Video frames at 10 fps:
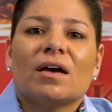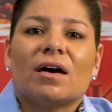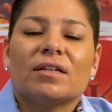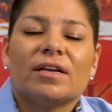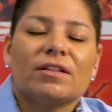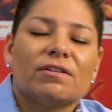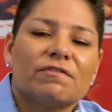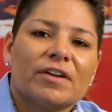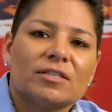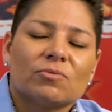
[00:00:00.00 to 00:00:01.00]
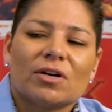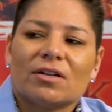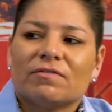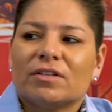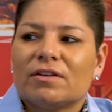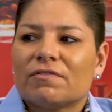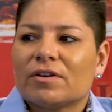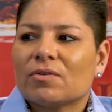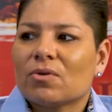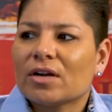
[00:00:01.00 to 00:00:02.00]
the interface with all of the
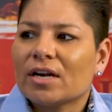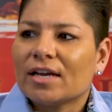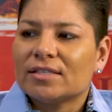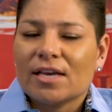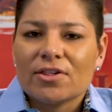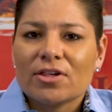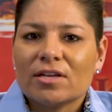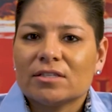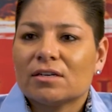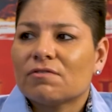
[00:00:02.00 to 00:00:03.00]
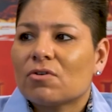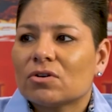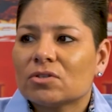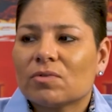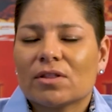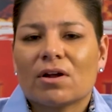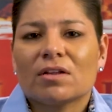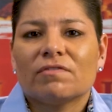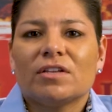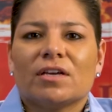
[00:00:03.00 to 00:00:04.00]
different organizations, and of course with
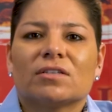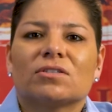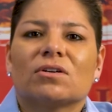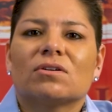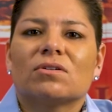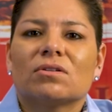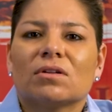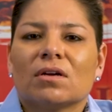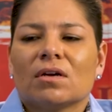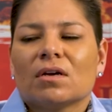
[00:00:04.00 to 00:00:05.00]
all of the external